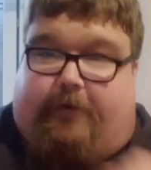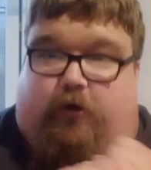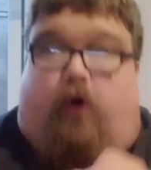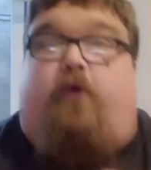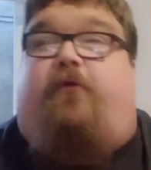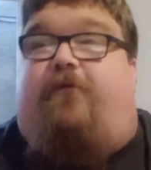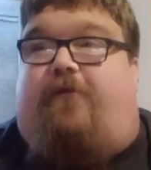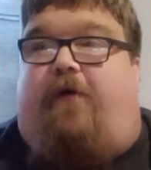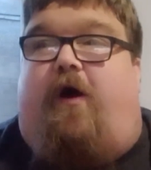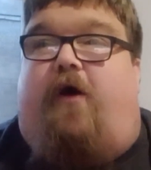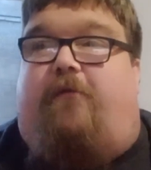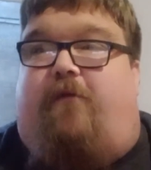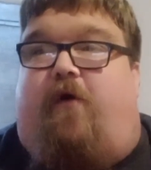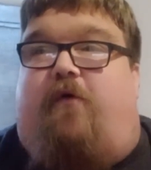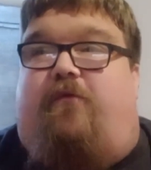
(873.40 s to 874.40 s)

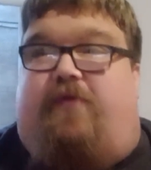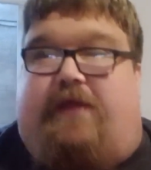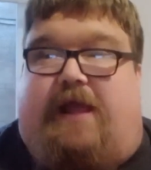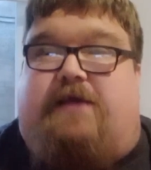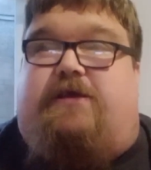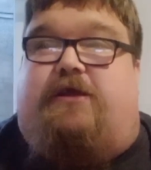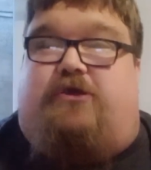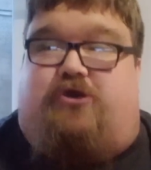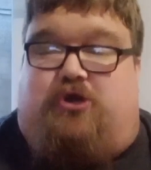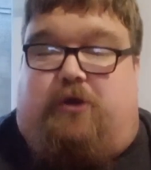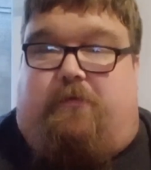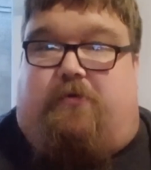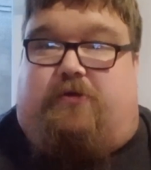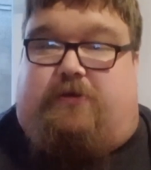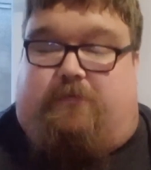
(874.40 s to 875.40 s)
godfather of the Essex
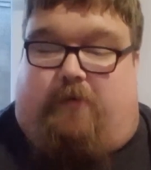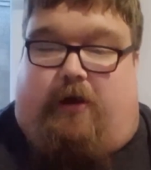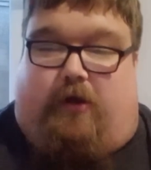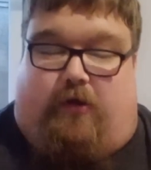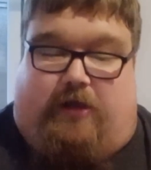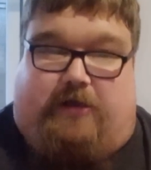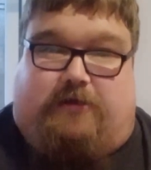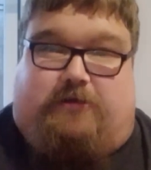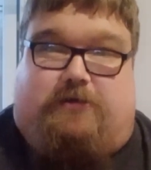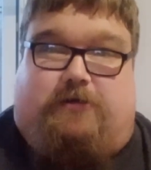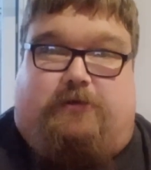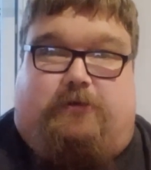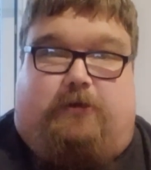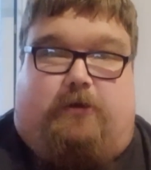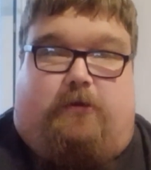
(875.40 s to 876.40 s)
troopers in my eyes.
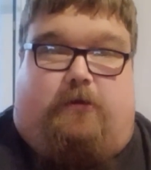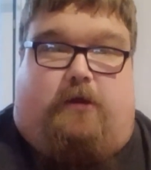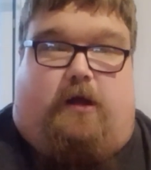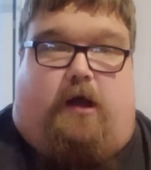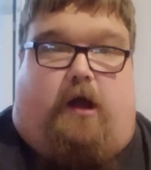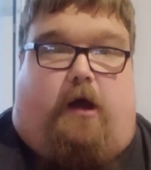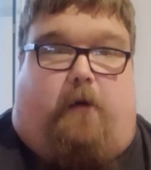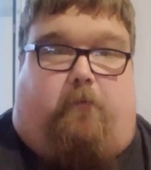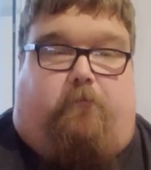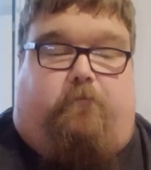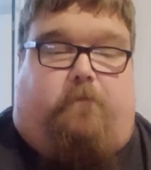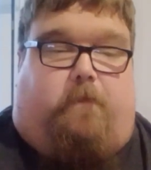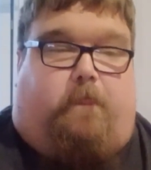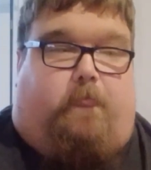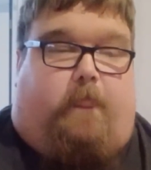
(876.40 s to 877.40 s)

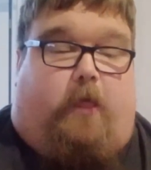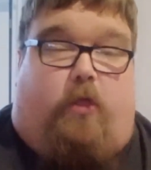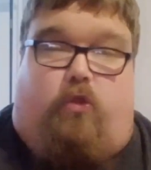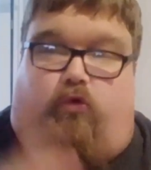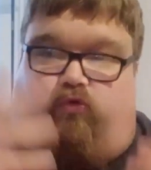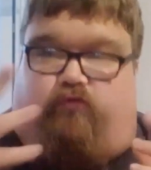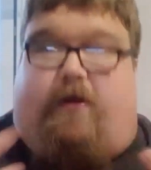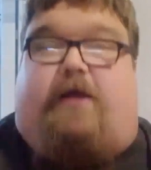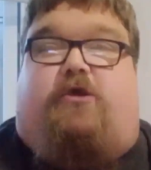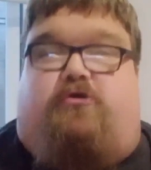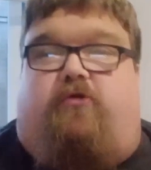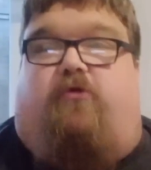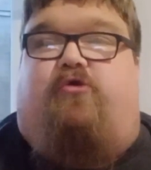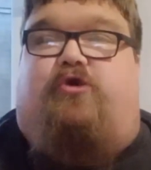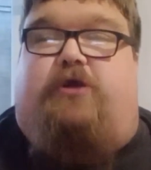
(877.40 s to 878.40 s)
The
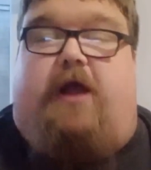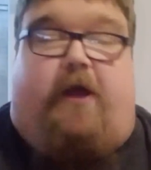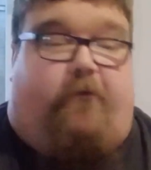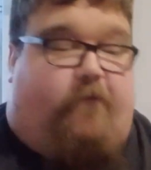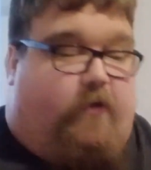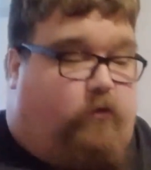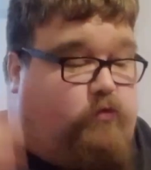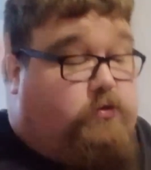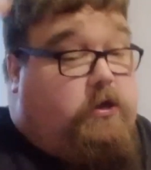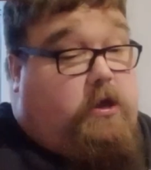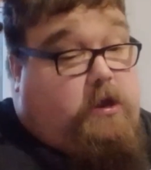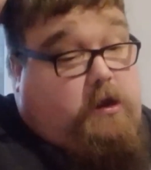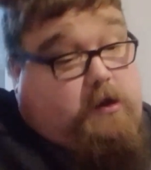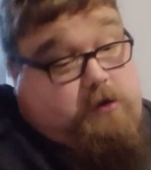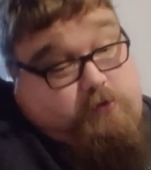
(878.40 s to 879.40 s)
Retro Chef. We
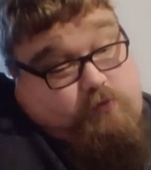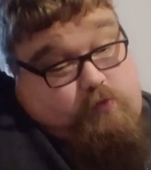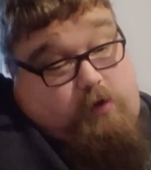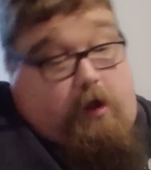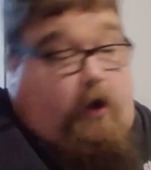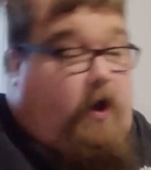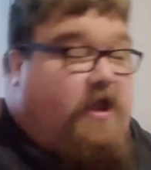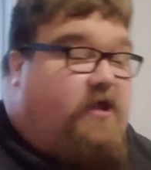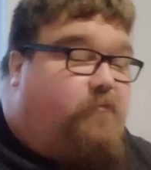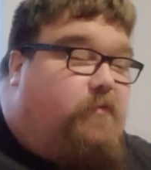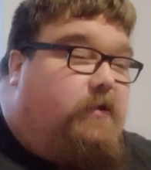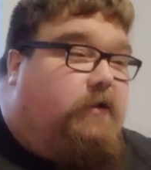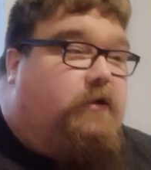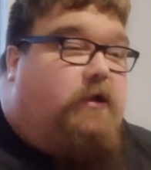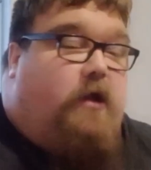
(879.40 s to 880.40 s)
have
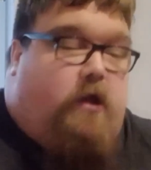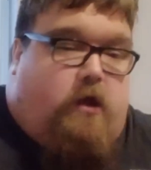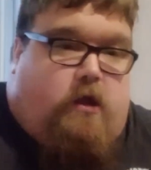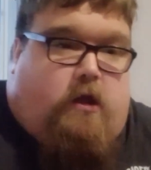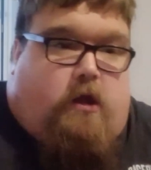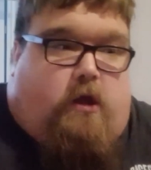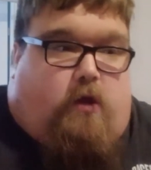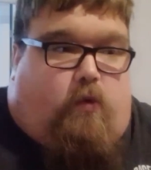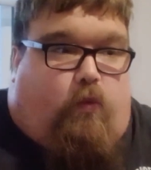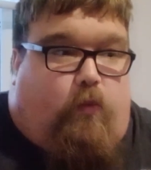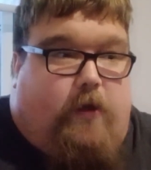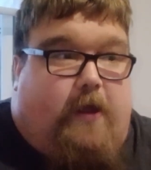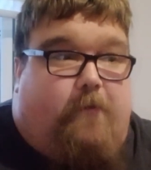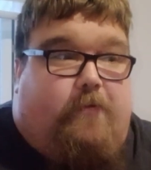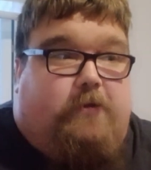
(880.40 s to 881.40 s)

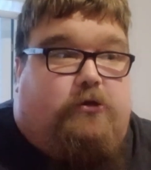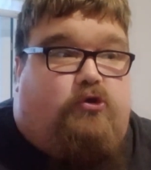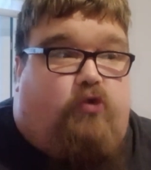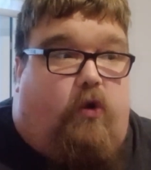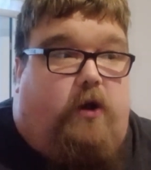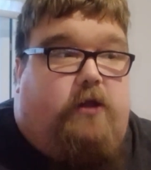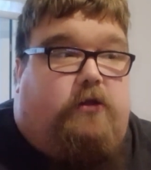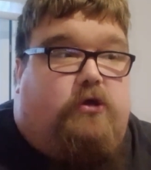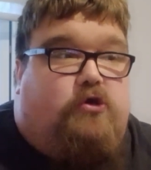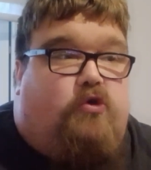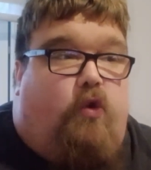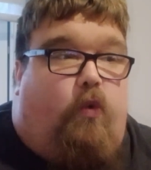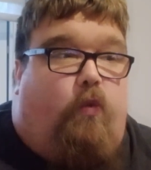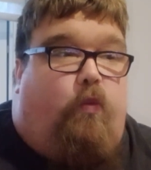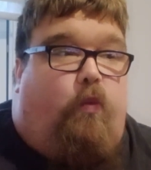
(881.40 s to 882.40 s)
been trying to
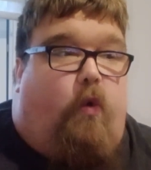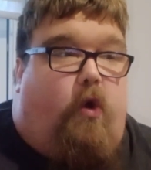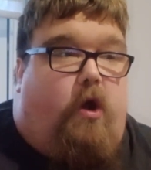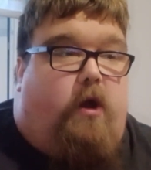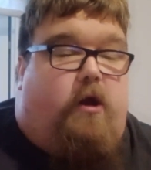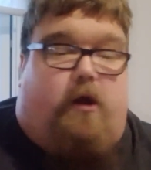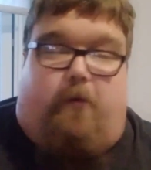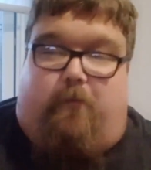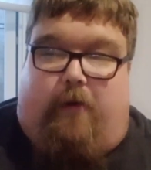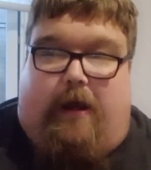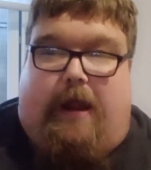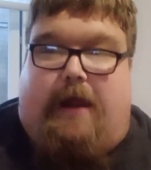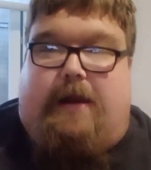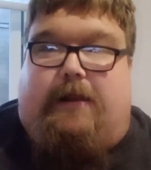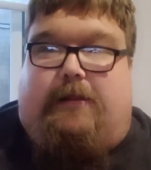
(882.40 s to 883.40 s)
sort of
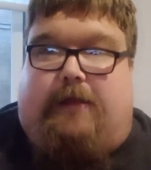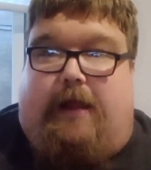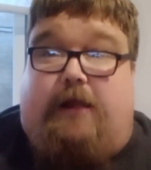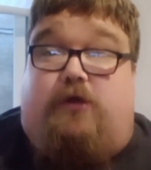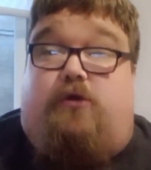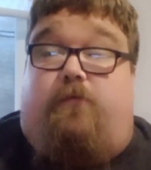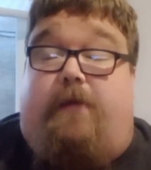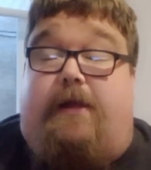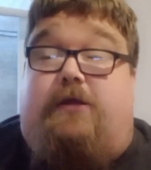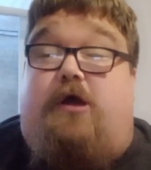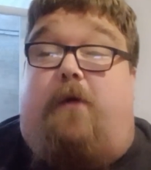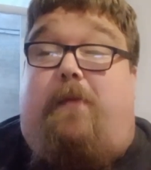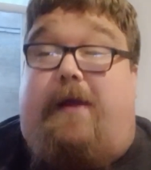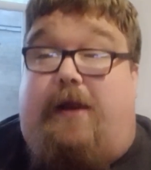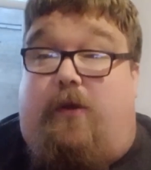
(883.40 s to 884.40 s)
plan a date to meet
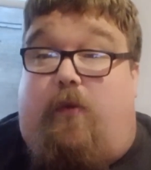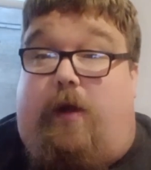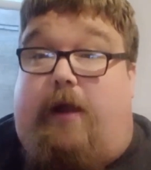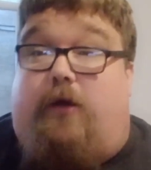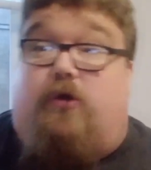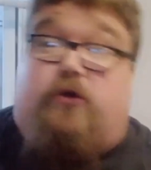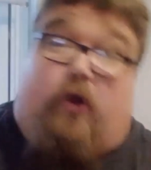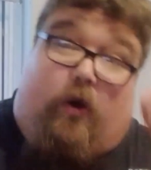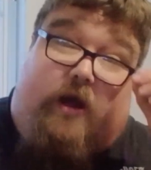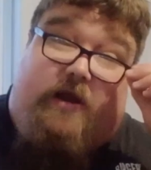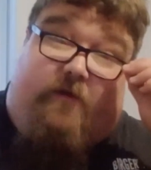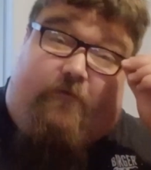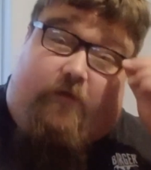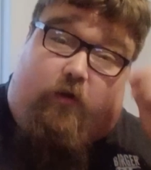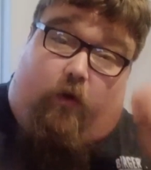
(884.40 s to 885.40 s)
up anyway. Cause I
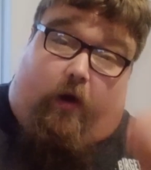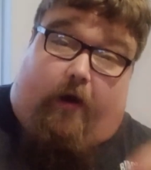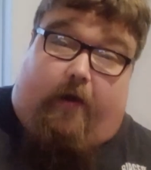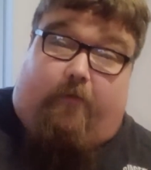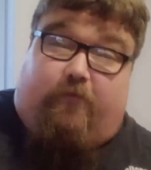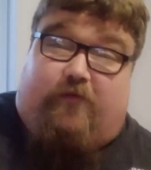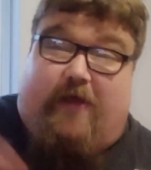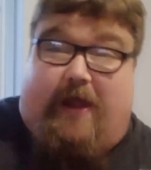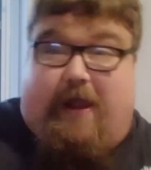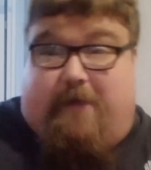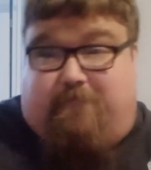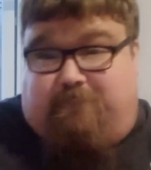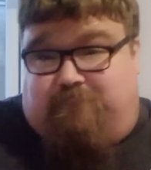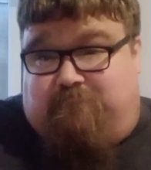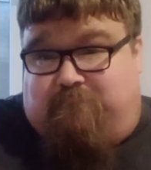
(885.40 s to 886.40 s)
had a few items for
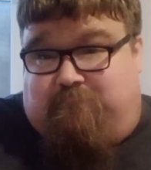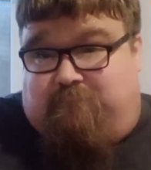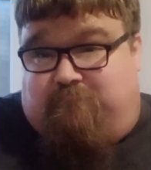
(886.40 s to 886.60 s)
him.